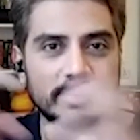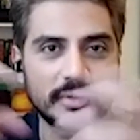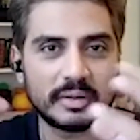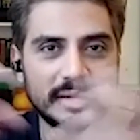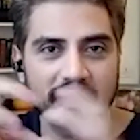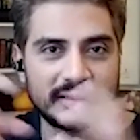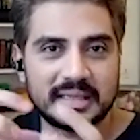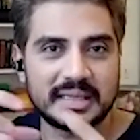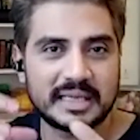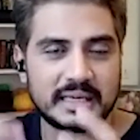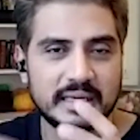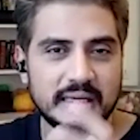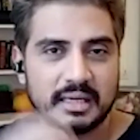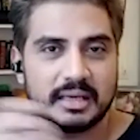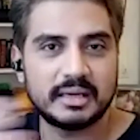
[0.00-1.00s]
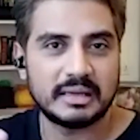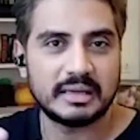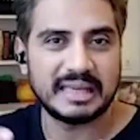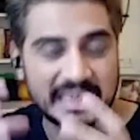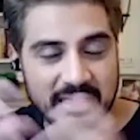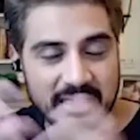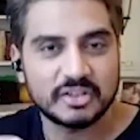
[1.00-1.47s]
the
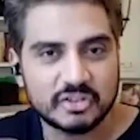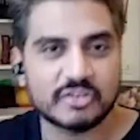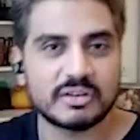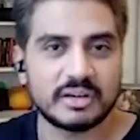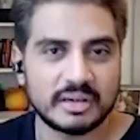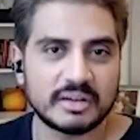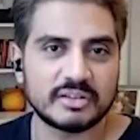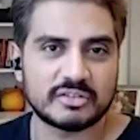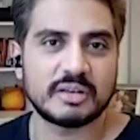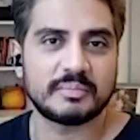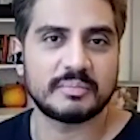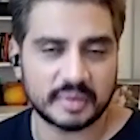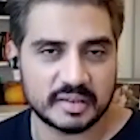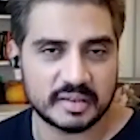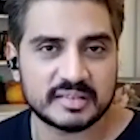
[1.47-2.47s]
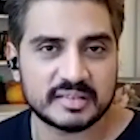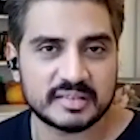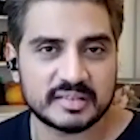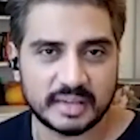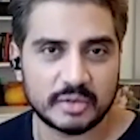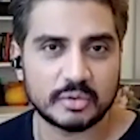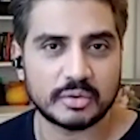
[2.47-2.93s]
industry per se to
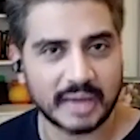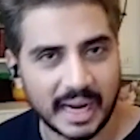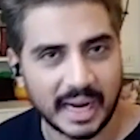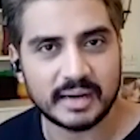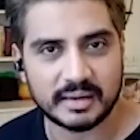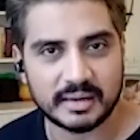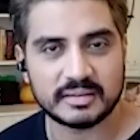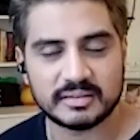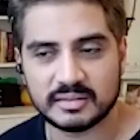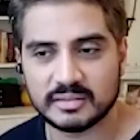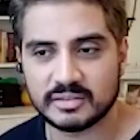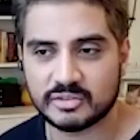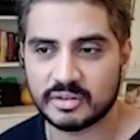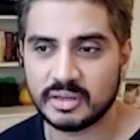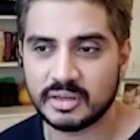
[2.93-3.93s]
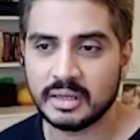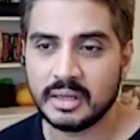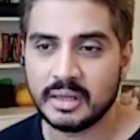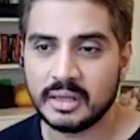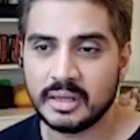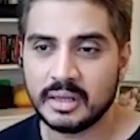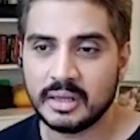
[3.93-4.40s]
crack it in this industry.
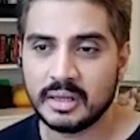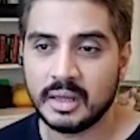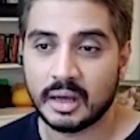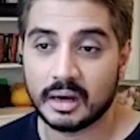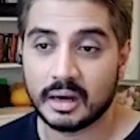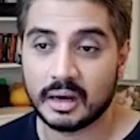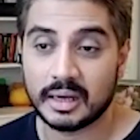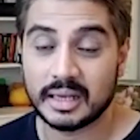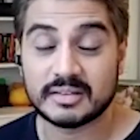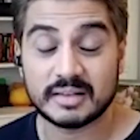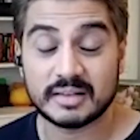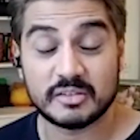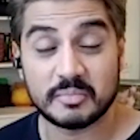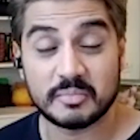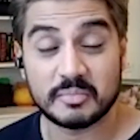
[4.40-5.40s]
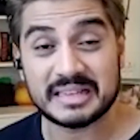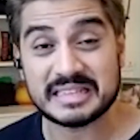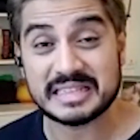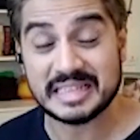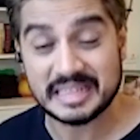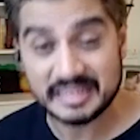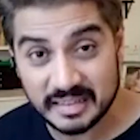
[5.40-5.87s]
It's much
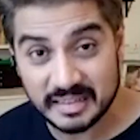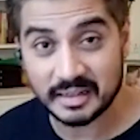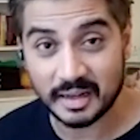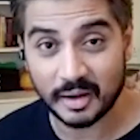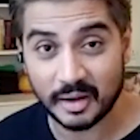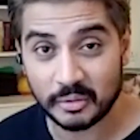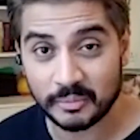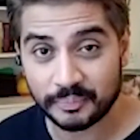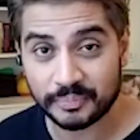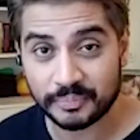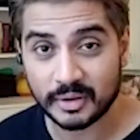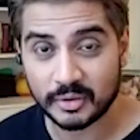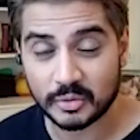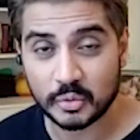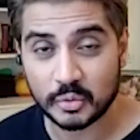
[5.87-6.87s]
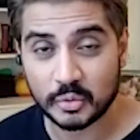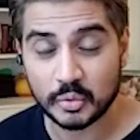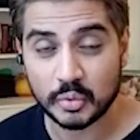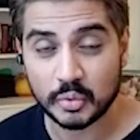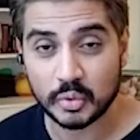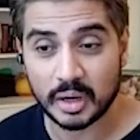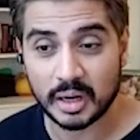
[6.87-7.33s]
easier now
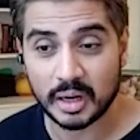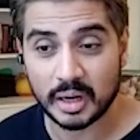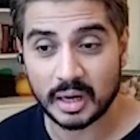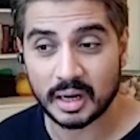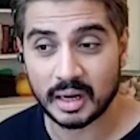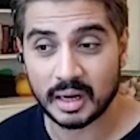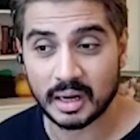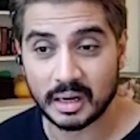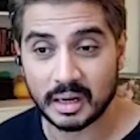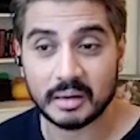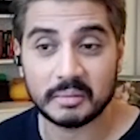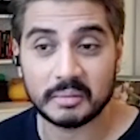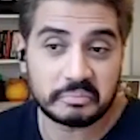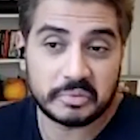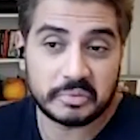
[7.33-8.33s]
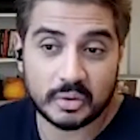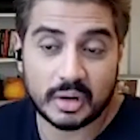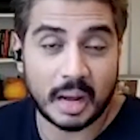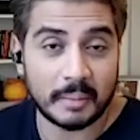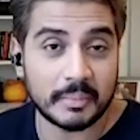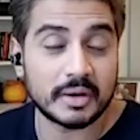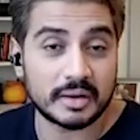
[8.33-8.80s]
to come
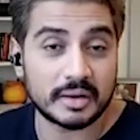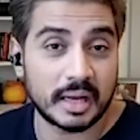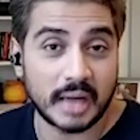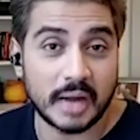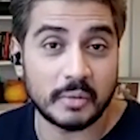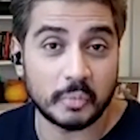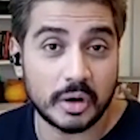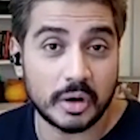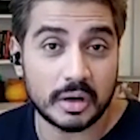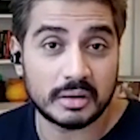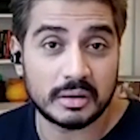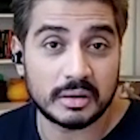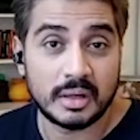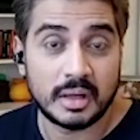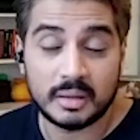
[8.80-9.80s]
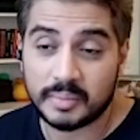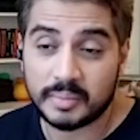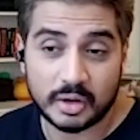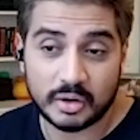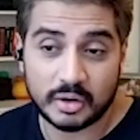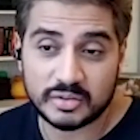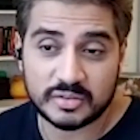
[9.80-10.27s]
here and work
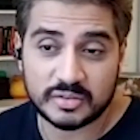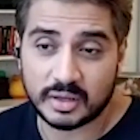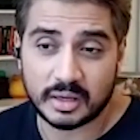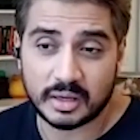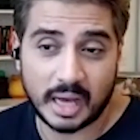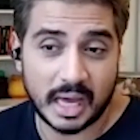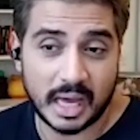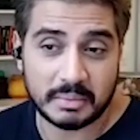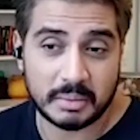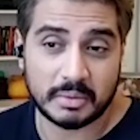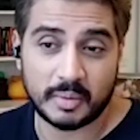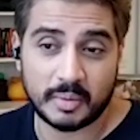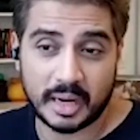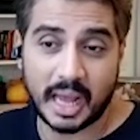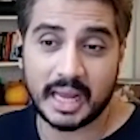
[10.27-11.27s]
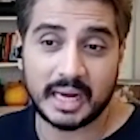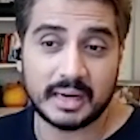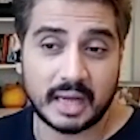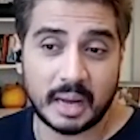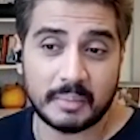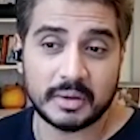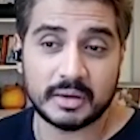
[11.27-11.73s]
because I remember when I had
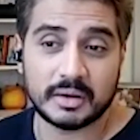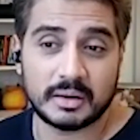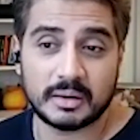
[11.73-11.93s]
come here,